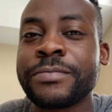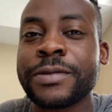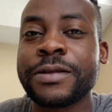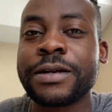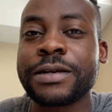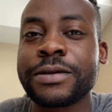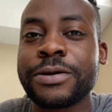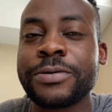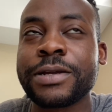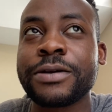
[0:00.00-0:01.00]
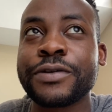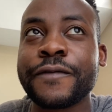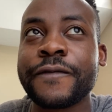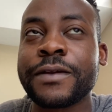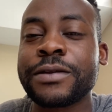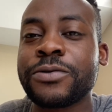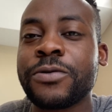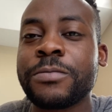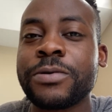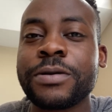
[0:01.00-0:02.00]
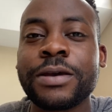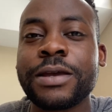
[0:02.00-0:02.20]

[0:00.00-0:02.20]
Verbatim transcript: you let it go and now you're feeling normal.